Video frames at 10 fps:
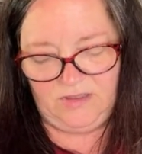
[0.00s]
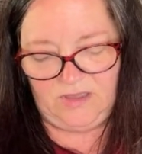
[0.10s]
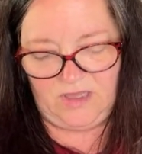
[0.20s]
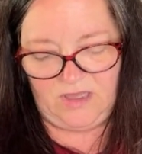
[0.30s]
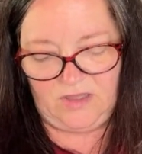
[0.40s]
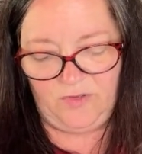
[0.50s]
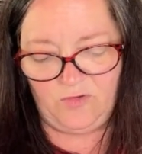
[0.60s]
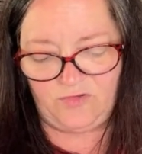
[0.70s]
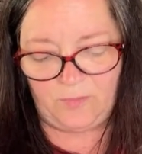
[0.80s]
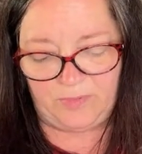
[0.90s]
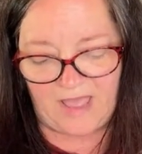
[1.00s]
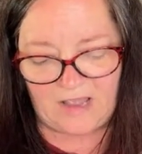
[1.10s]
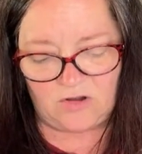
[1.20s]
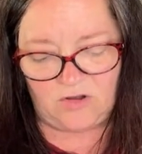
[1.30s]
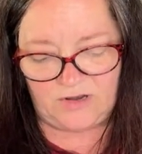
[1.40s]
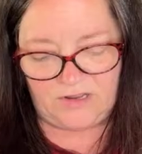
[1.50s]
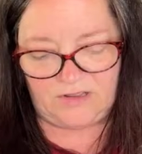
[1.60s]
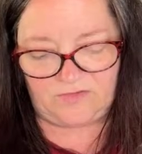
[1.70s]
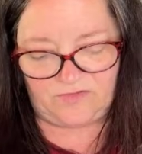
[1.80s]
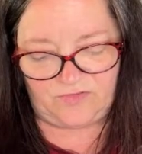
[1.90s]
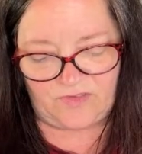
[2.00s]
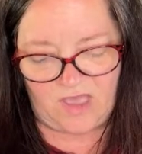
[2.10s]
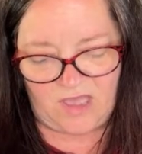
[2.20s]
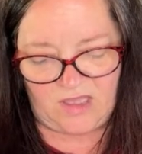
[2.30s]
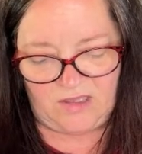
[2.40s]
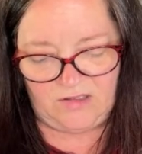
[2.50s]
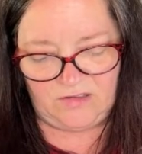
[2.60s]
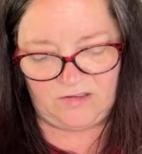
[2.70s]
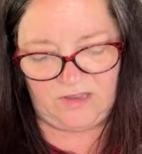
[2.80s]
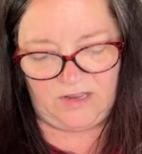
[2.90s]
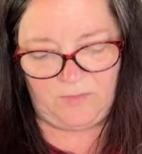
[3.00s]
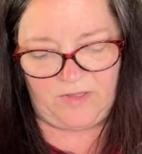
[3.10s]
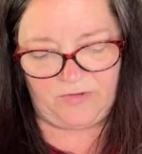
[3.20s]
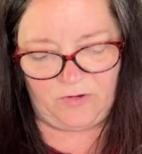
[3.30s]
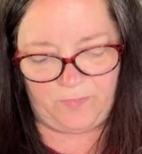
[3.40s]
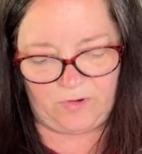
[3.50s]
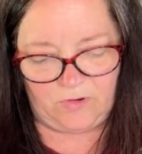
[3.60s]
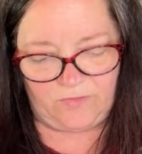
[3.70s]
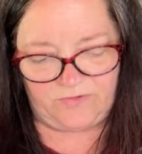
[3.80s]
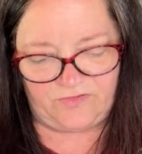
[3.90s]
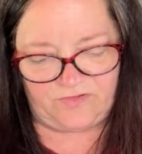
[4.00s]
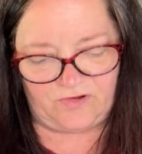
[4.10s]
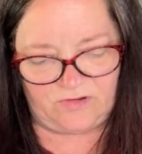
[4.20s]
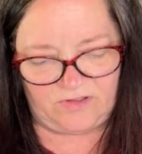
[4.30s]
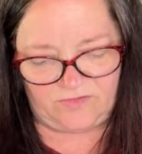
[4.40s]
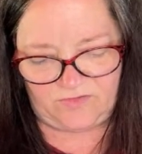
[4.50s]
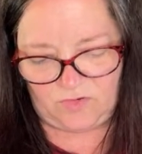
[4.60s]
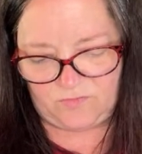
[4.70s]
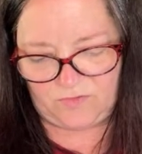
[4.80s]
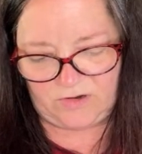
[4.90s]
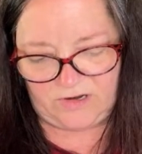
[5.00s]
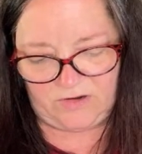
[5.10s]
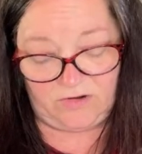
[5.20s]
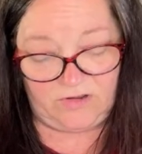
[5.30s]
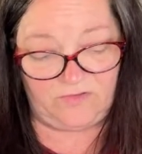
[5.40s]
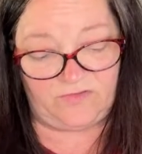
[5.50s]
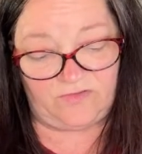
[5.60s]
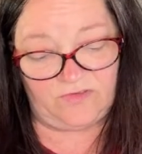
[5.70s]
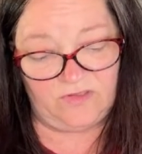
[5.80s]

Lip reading: Those are black onyx and mother of pearl. They're sterling silver earrings.